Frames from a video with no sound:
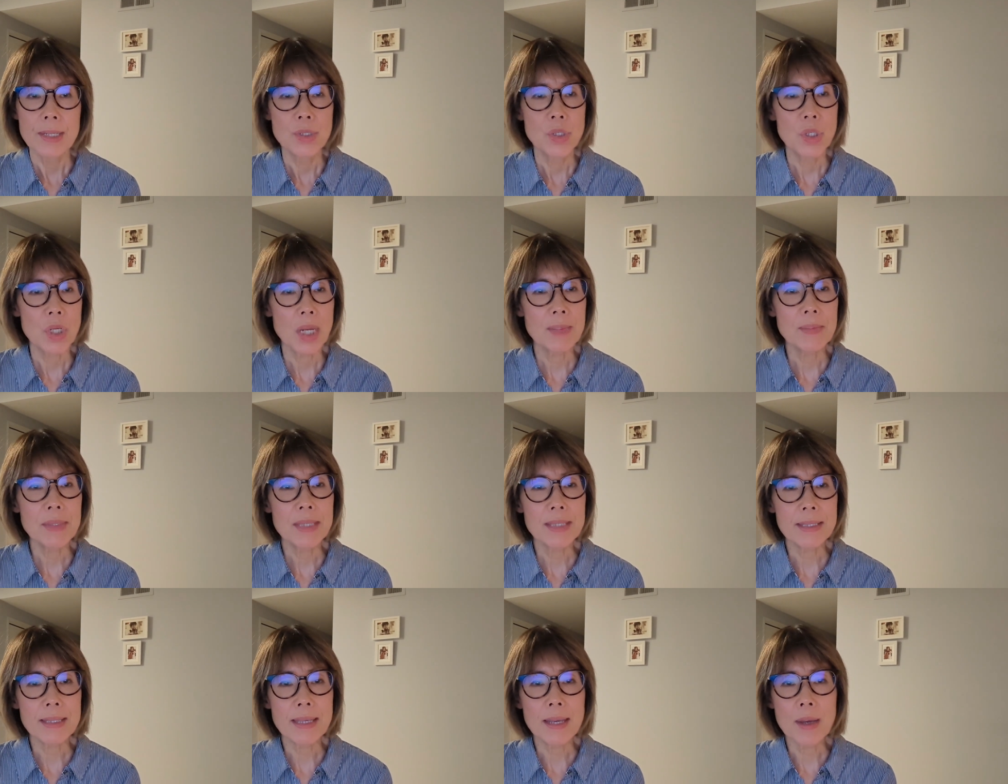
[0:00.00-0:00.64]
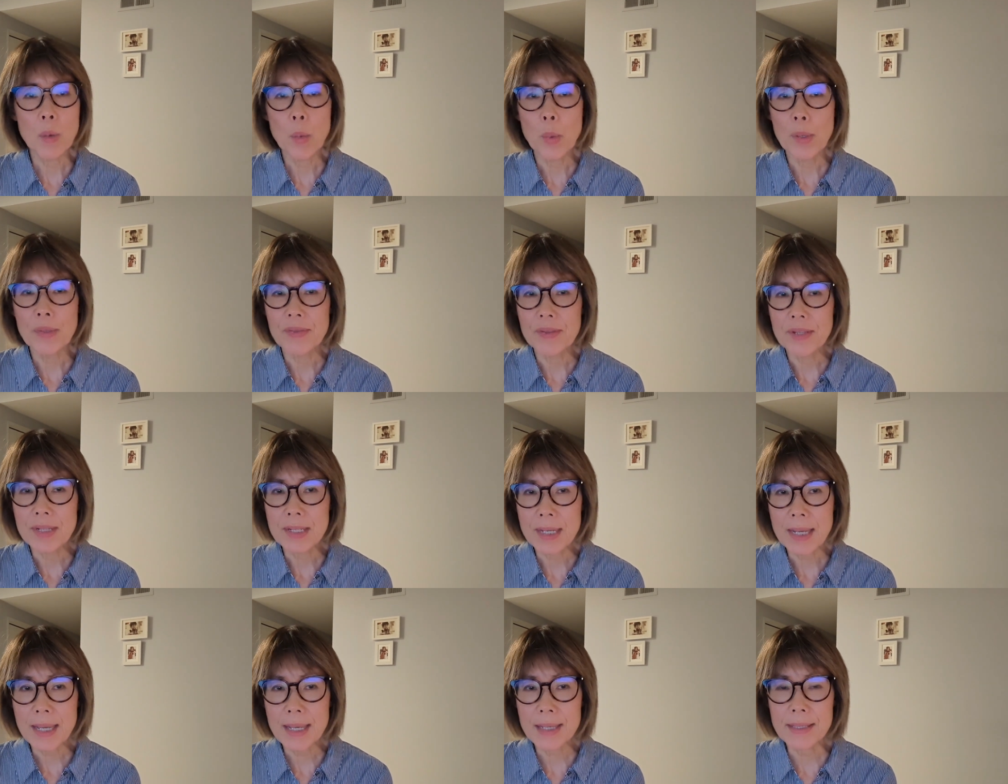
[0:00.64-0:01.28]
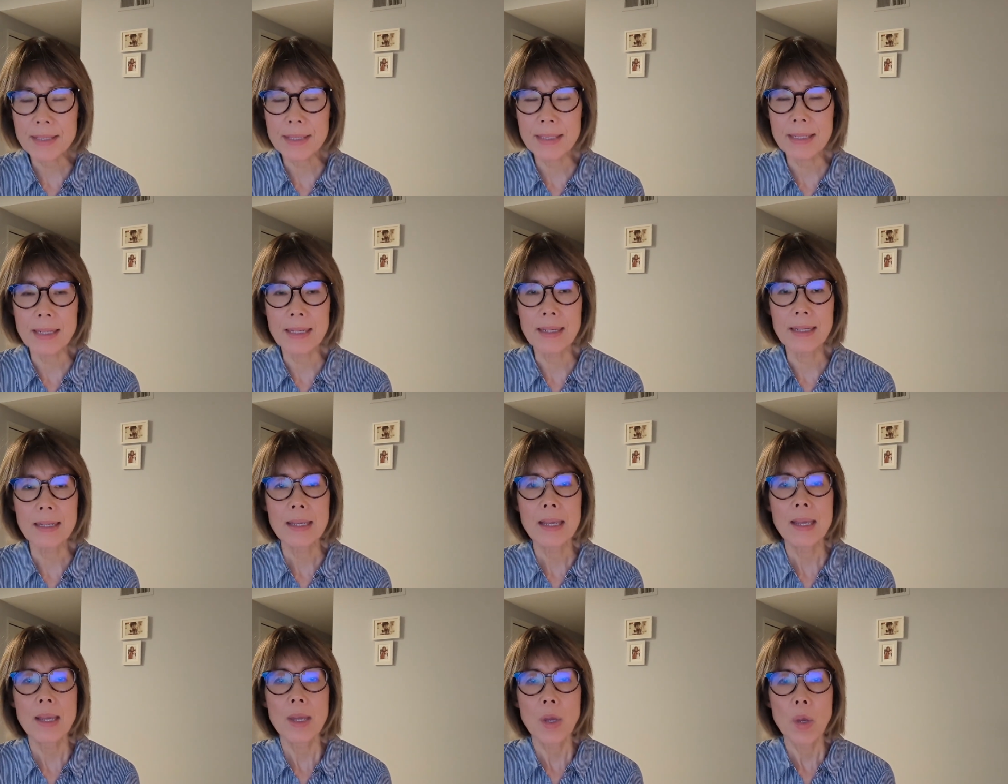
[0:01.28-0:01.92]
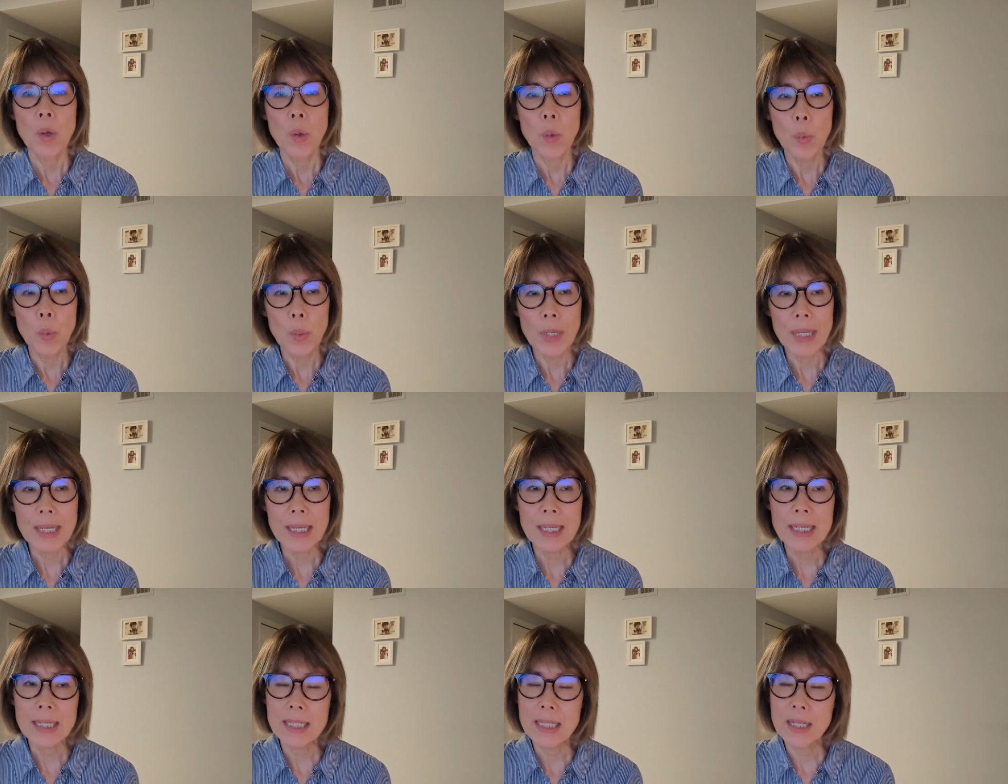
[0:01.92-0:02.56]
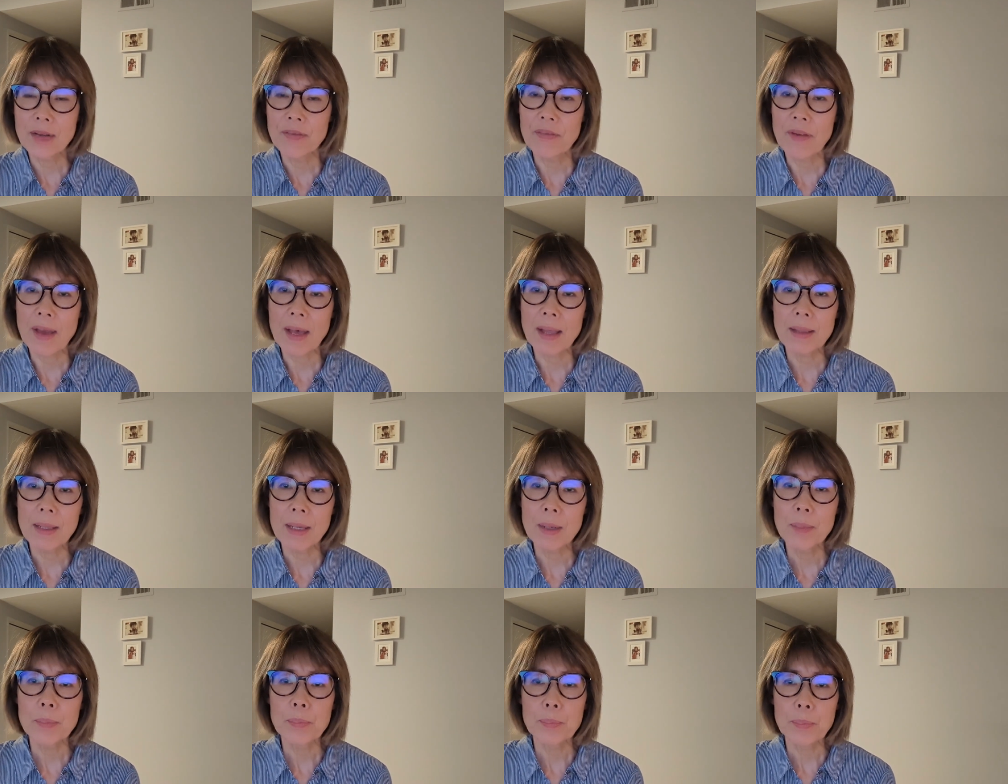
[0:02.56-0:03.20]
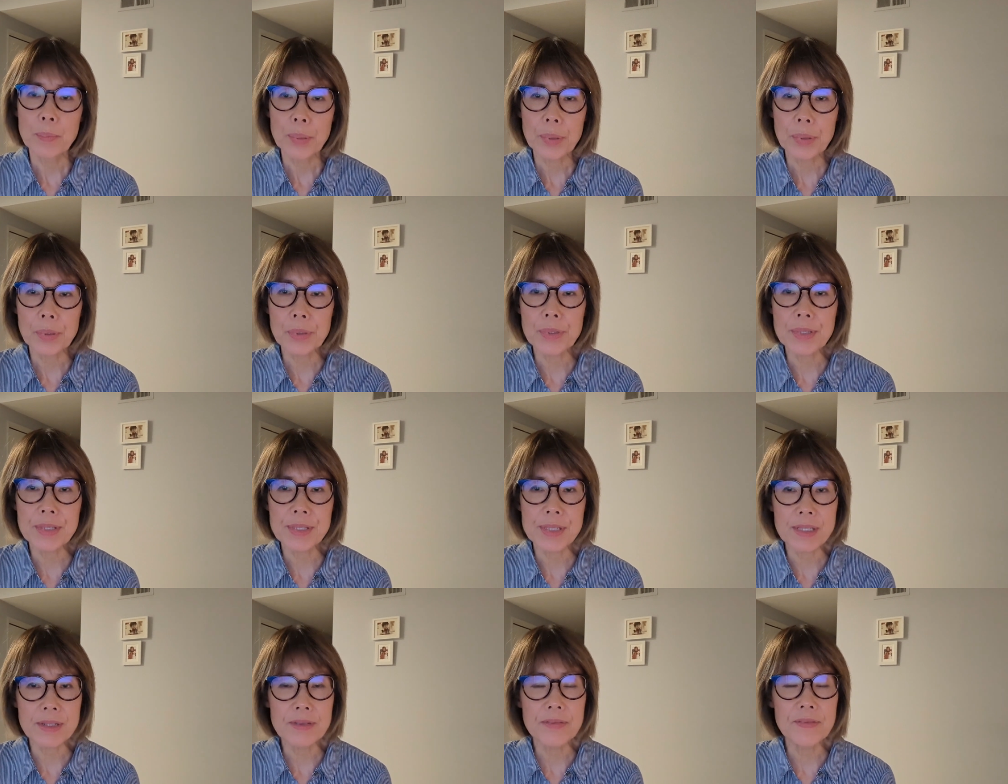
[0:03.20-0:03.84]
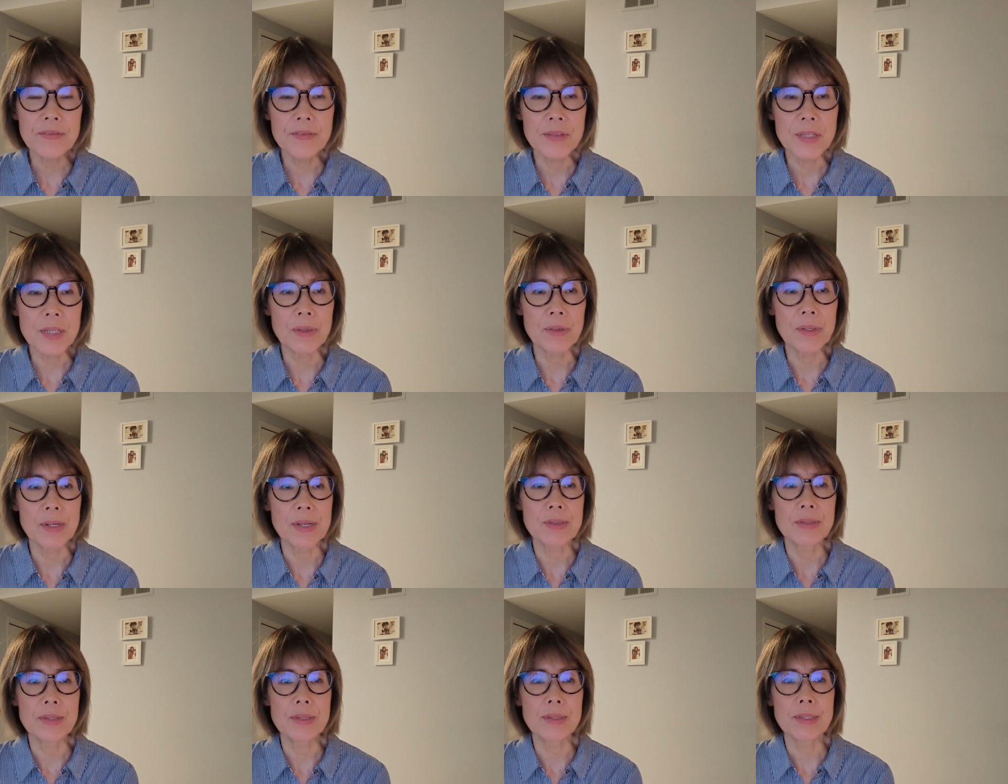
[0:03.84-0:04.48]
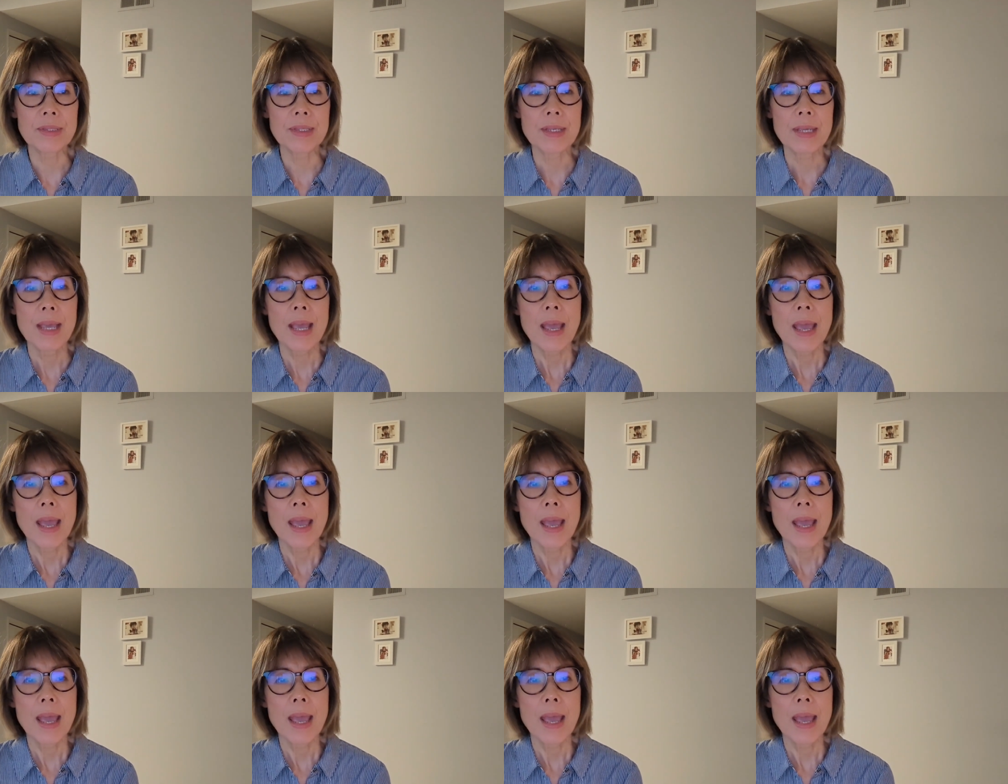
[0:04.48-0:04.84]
James said with testing, we develop perseverance,